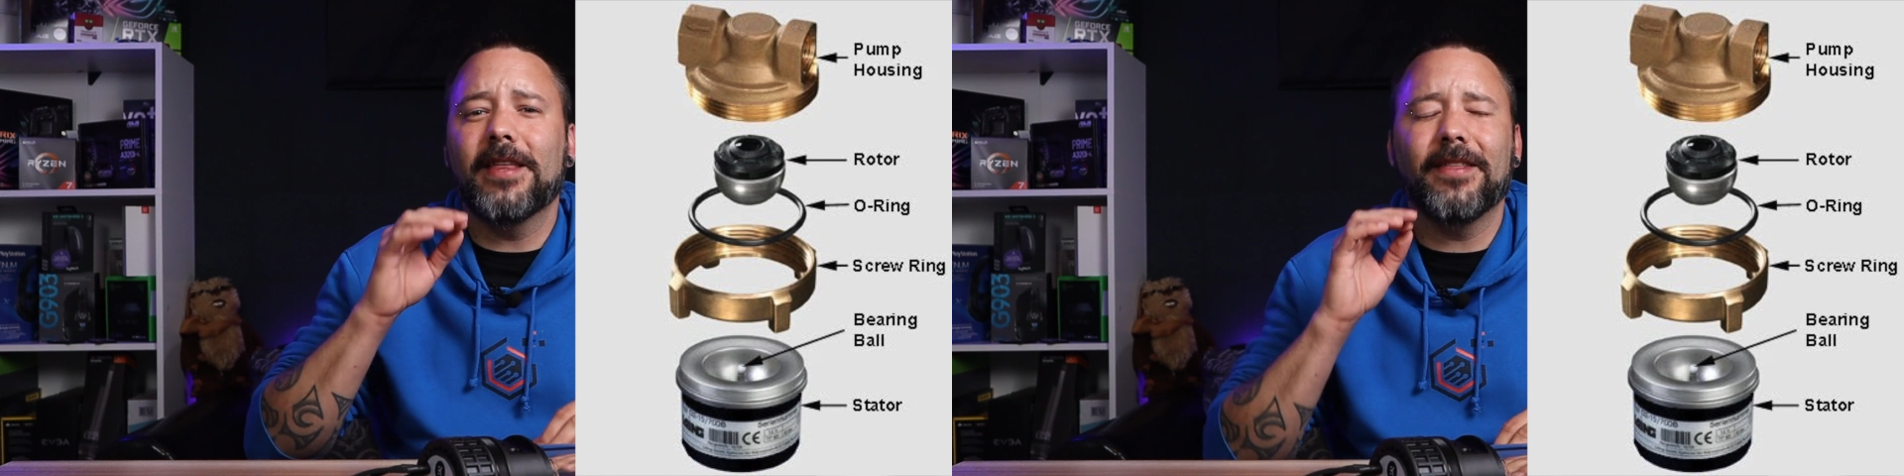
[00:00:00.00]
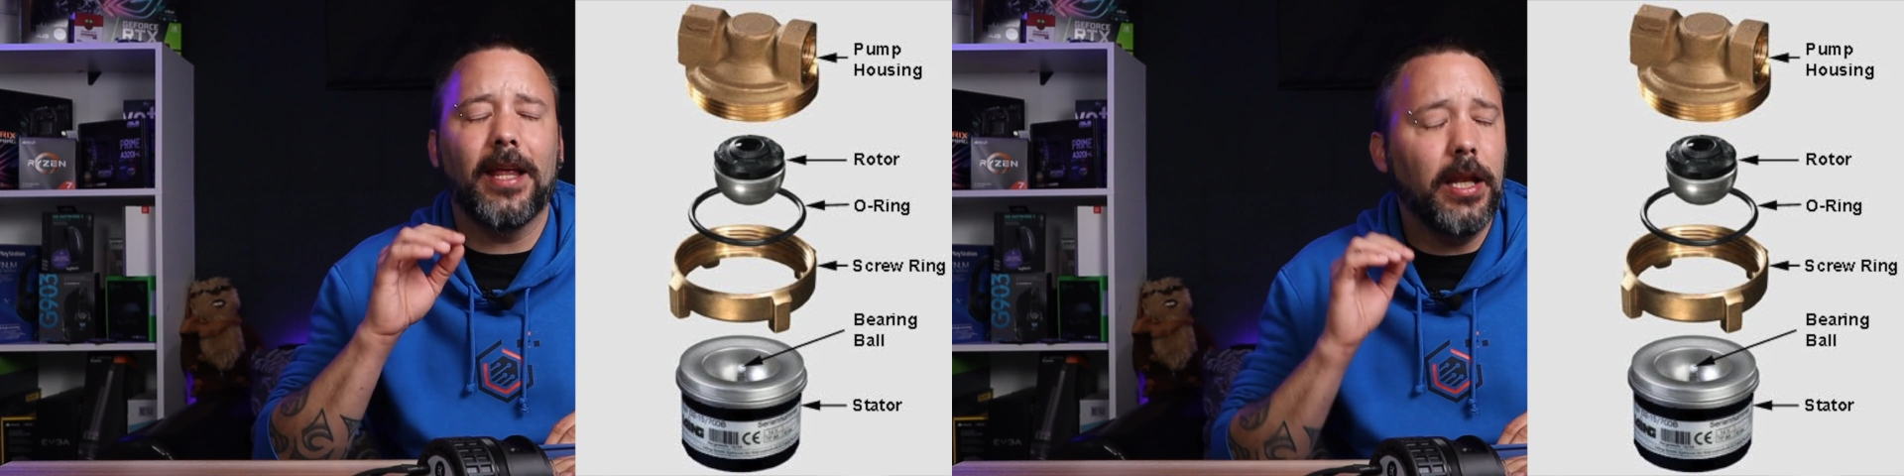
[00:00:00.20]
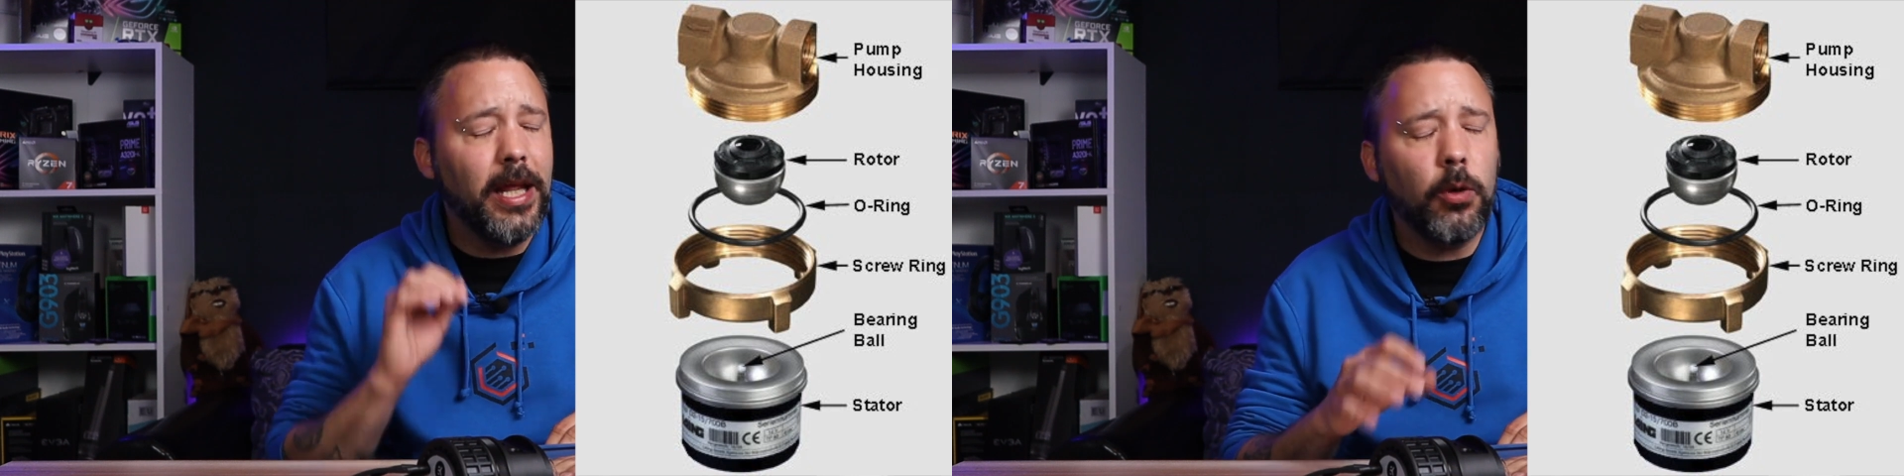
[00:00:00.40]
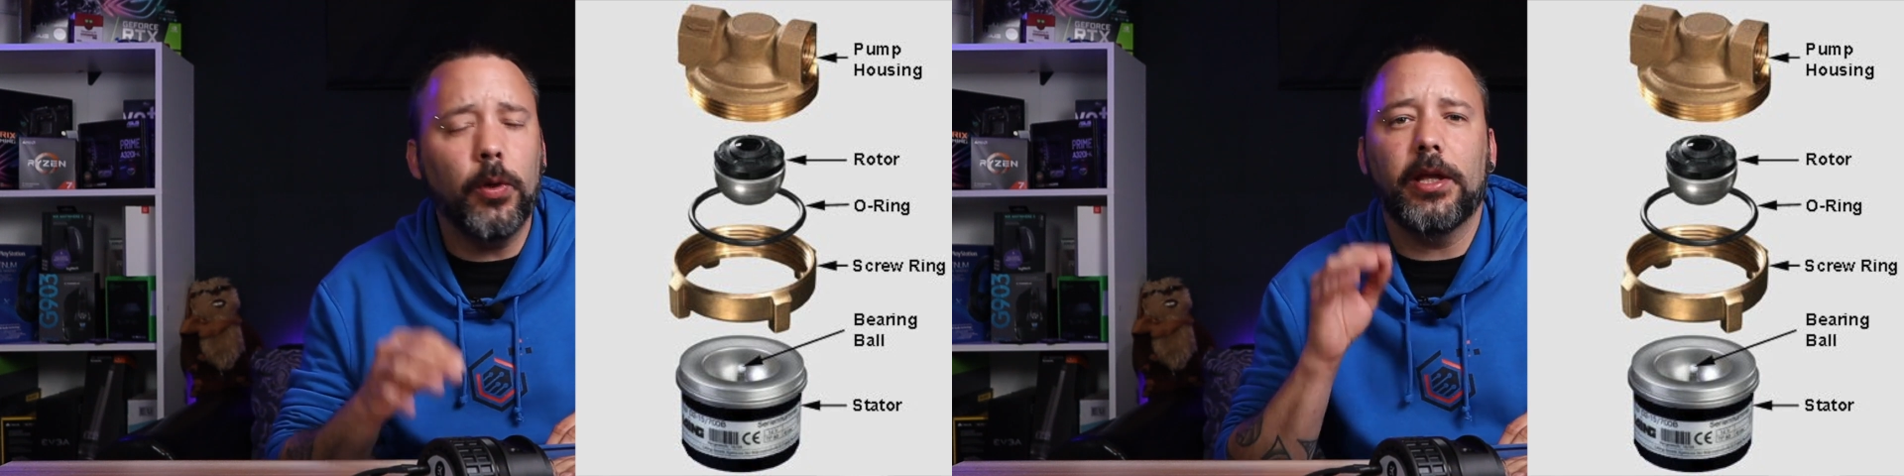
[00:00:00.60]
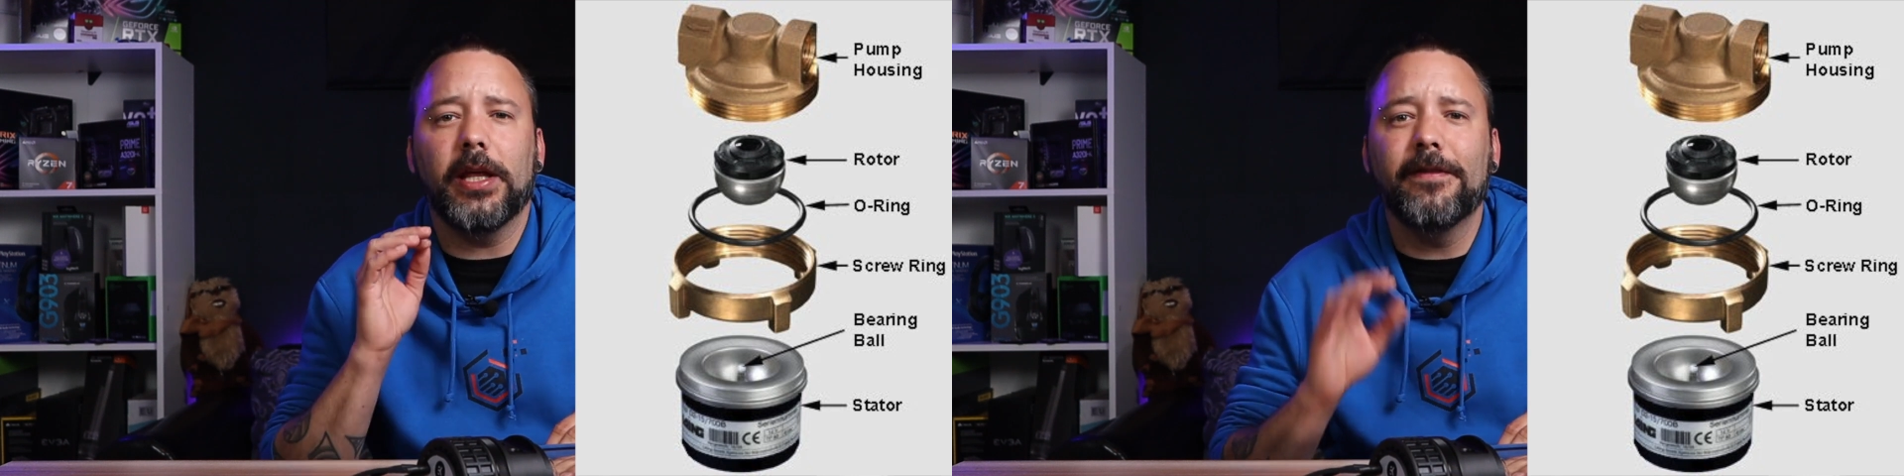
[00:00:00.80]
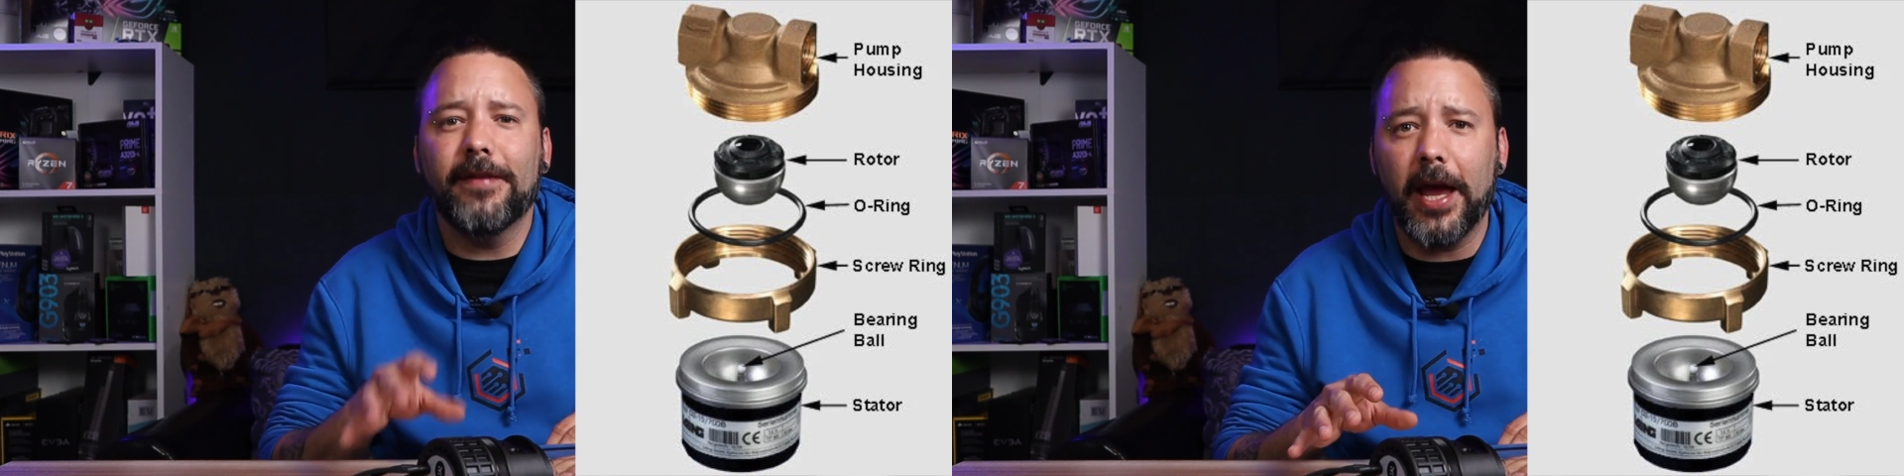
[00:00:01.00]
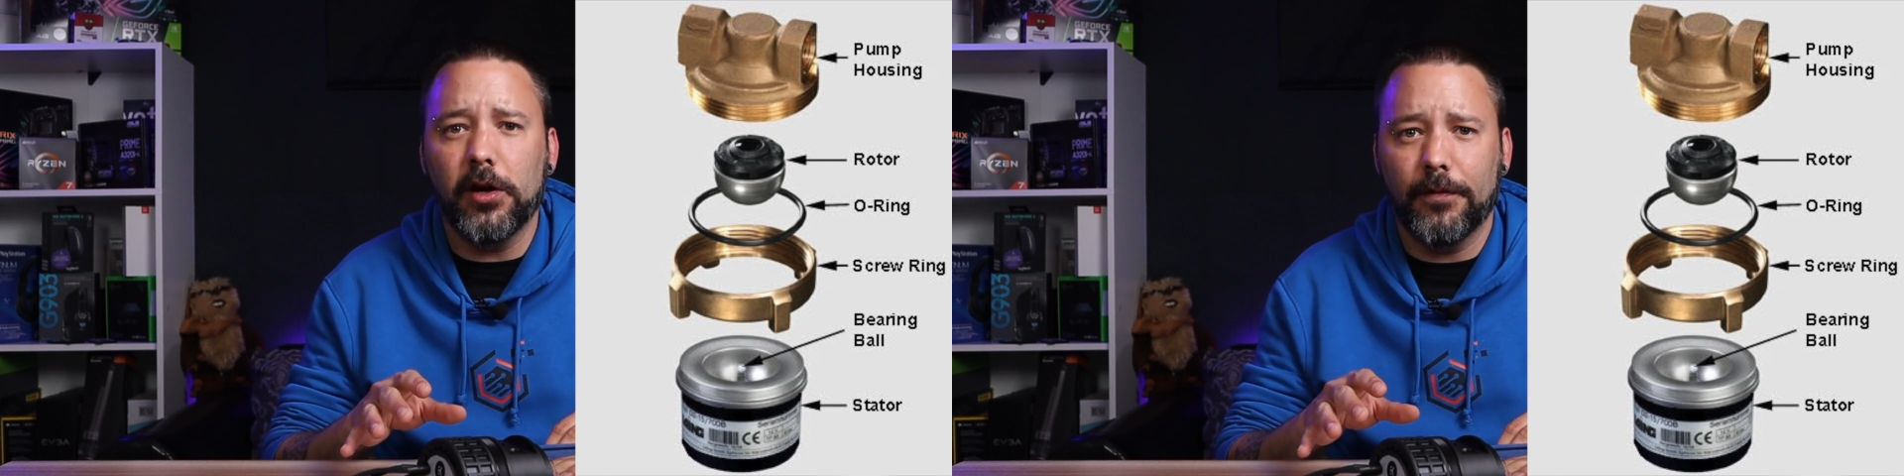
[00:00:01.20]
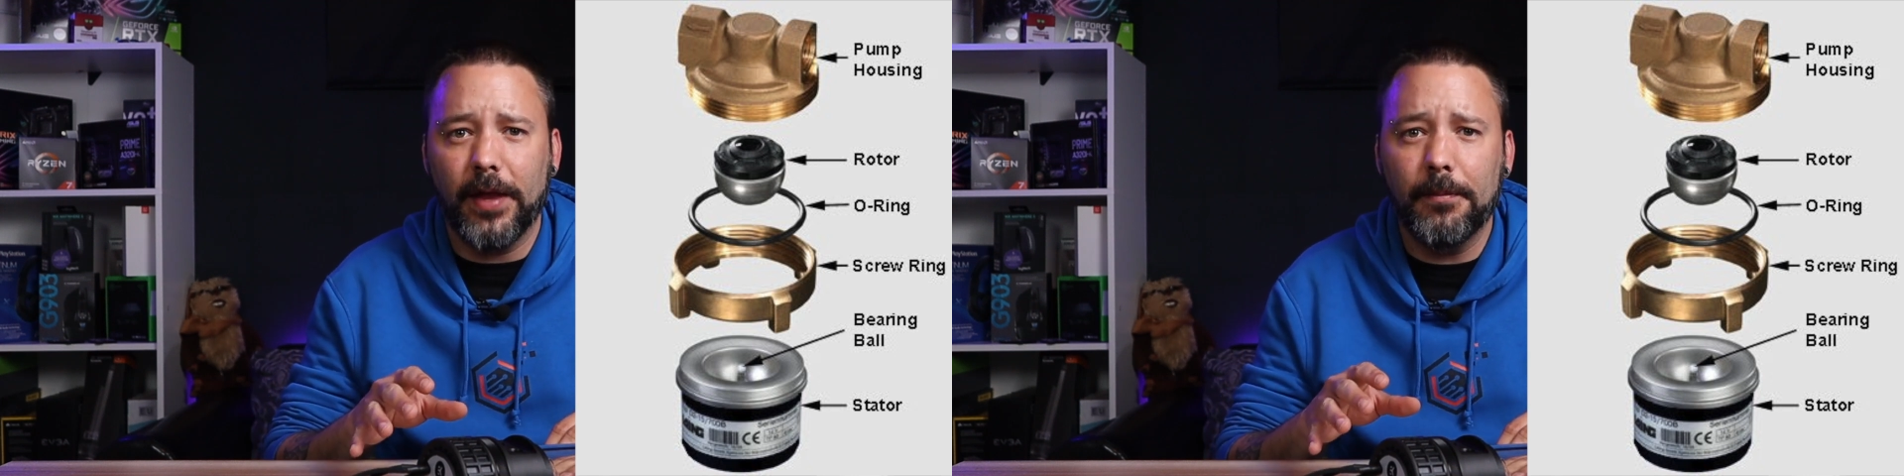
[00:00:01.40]
that the liquid inside
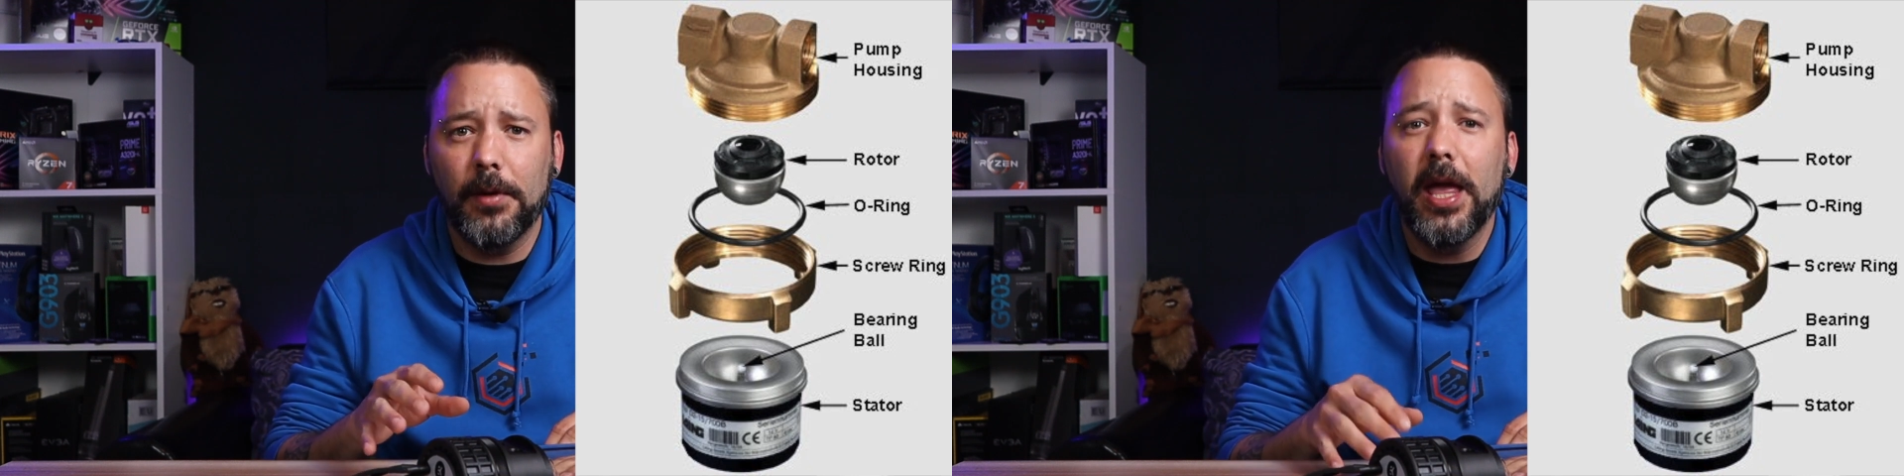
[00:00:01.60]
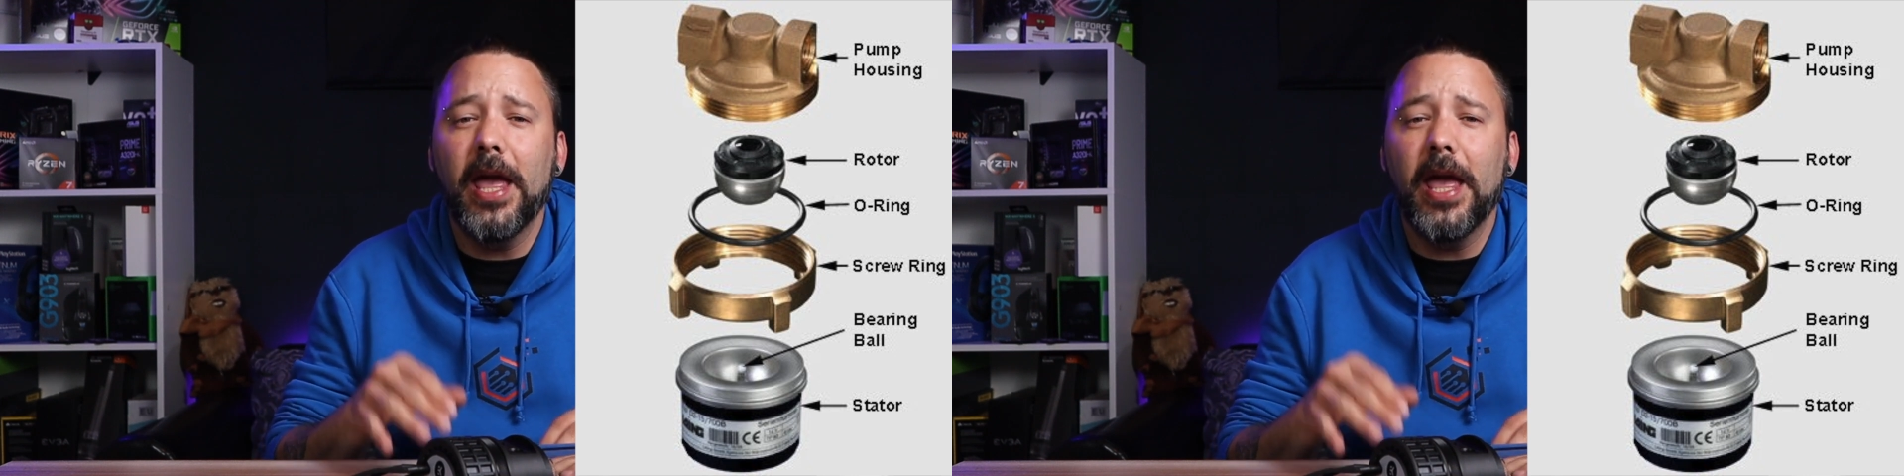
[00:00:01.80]
of them